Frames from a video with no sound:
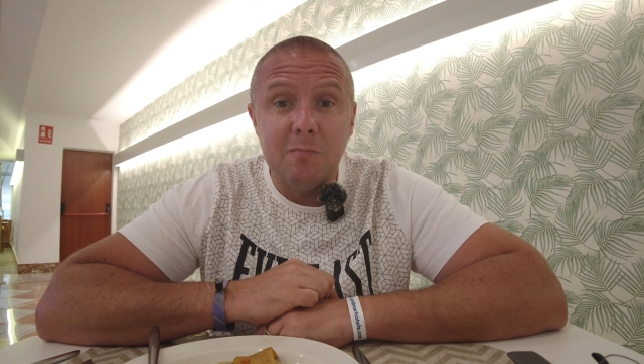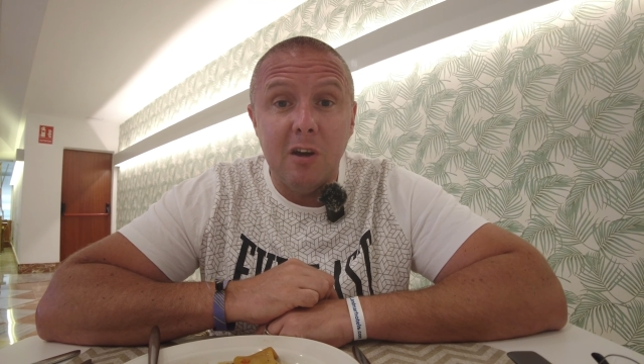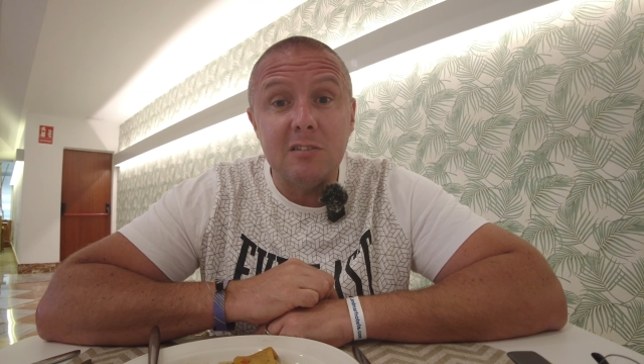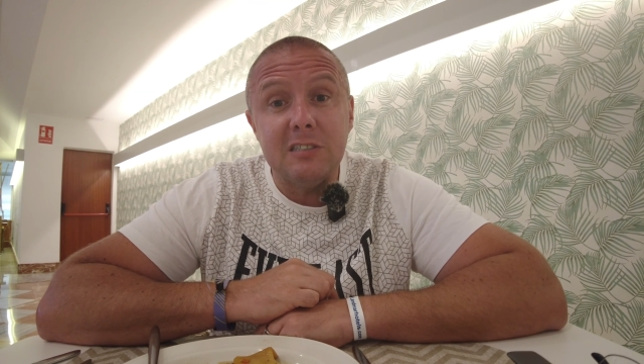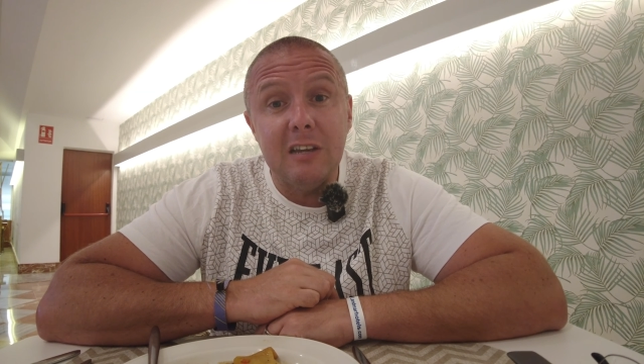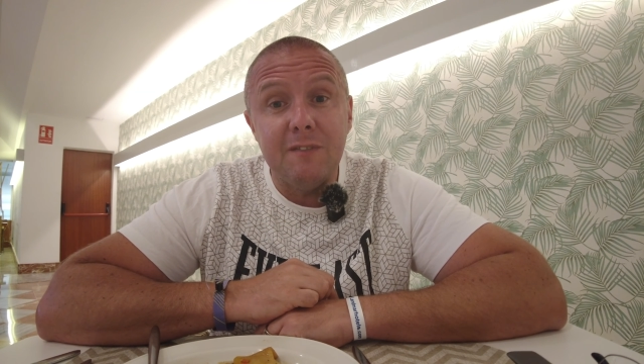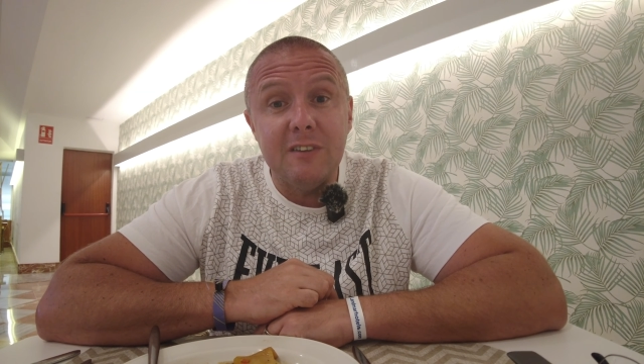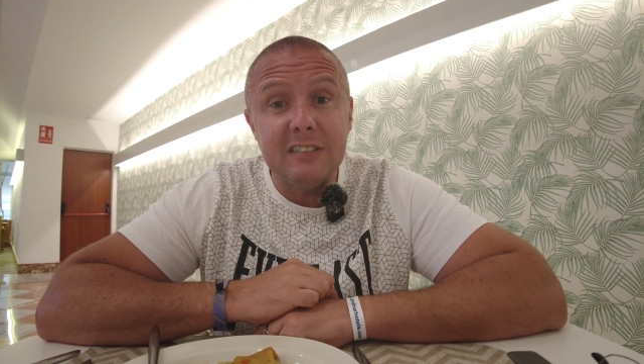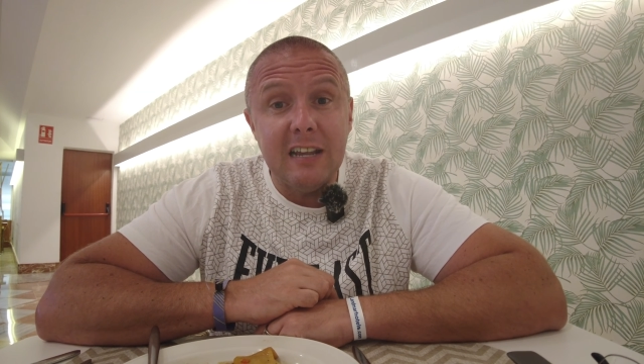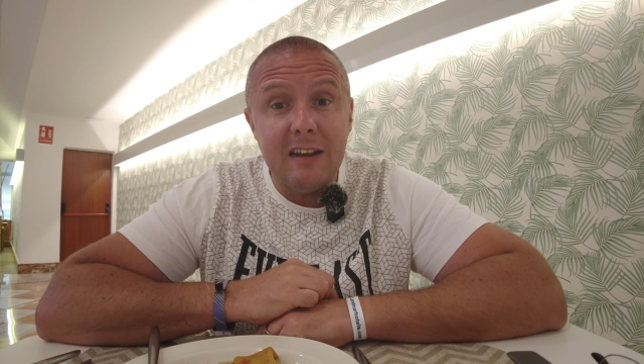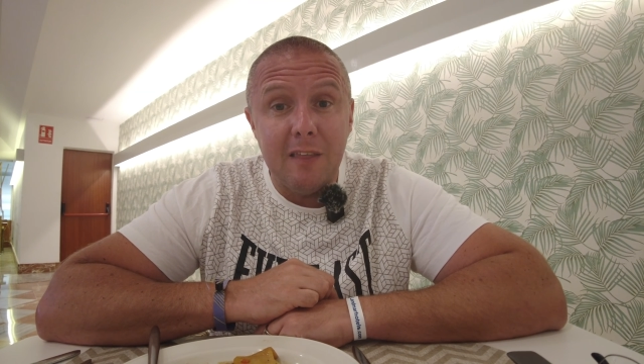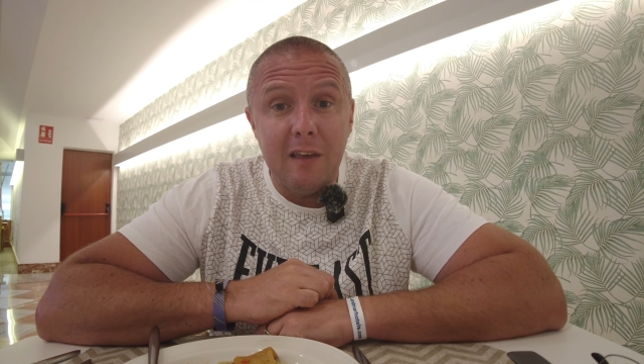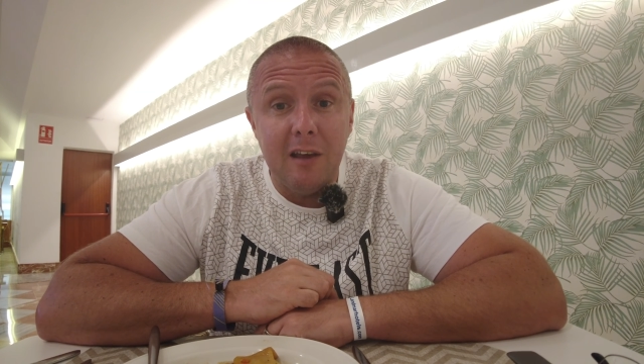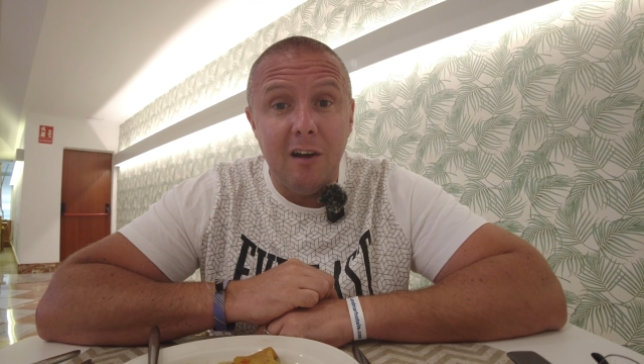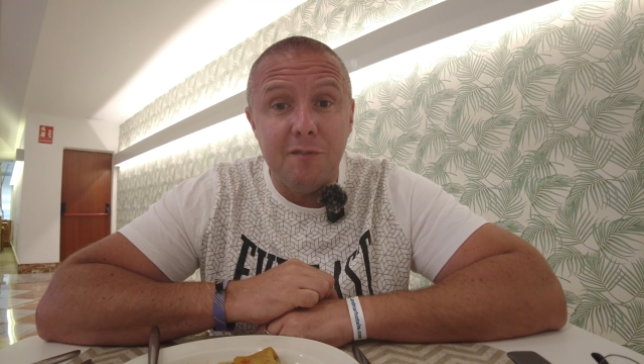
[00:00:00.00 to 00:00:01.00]
I'll see if there's
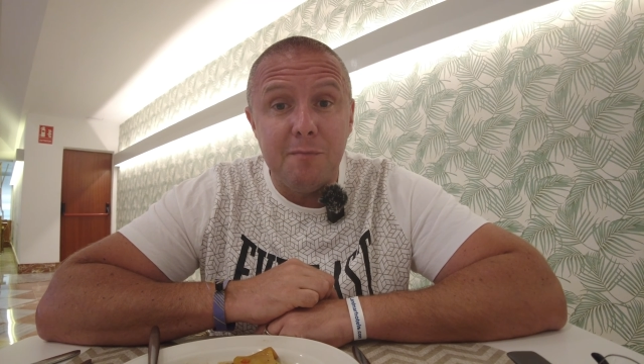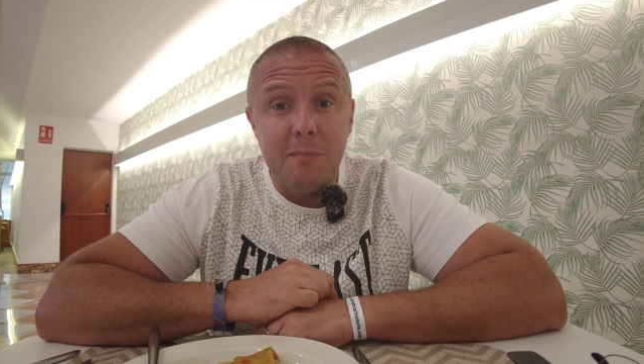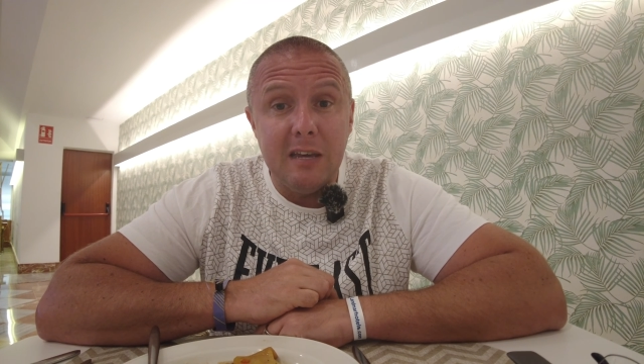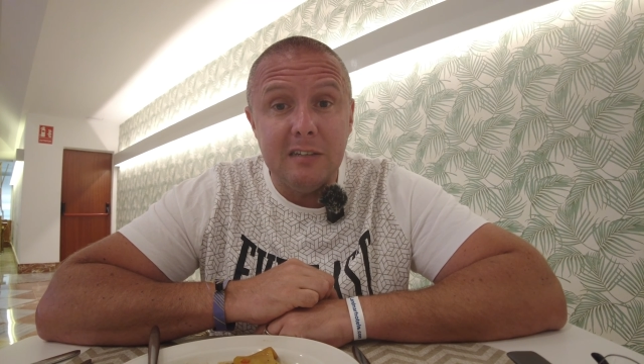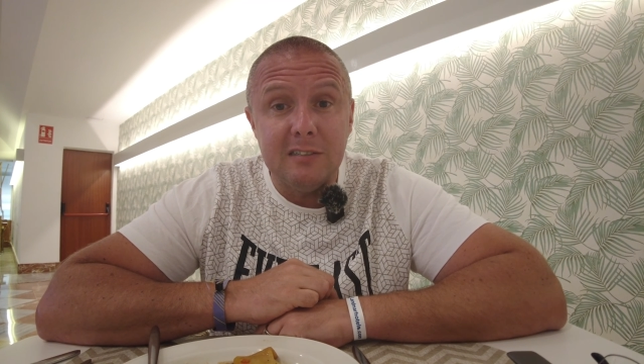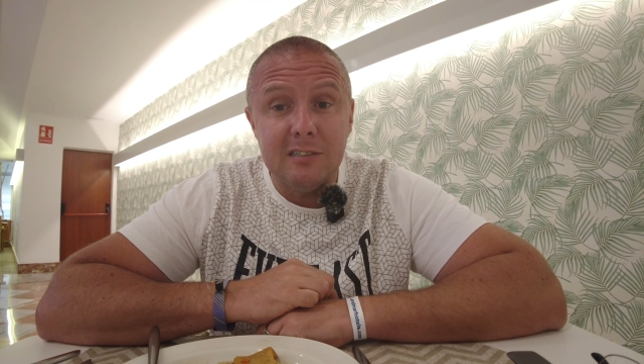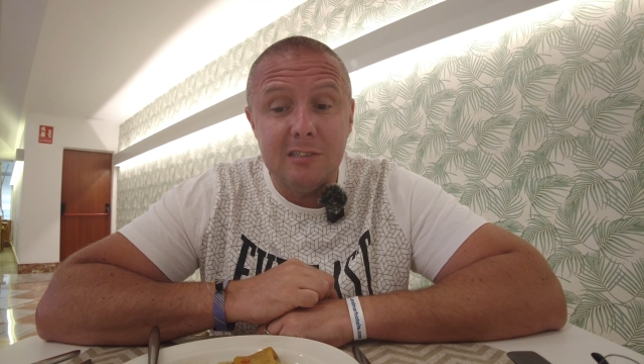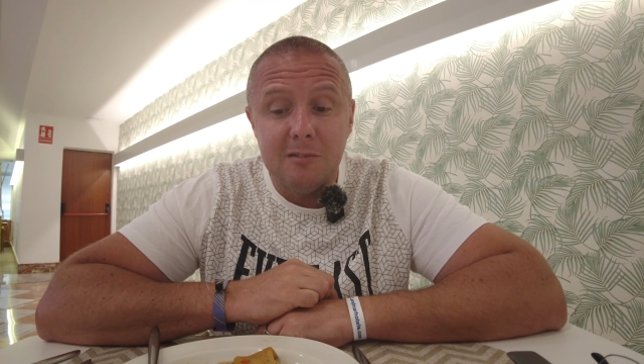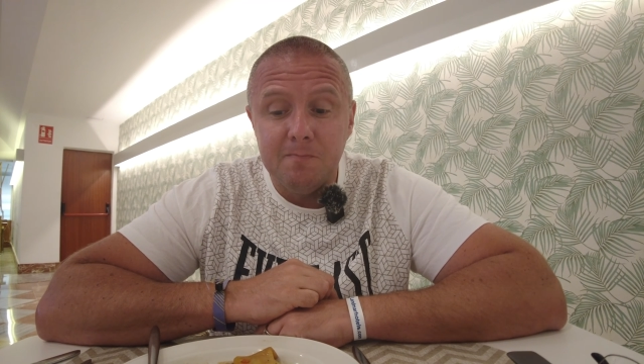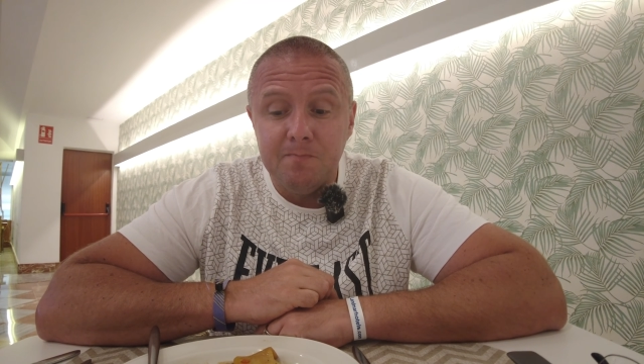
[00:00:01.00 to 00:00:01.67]
anything I've missed,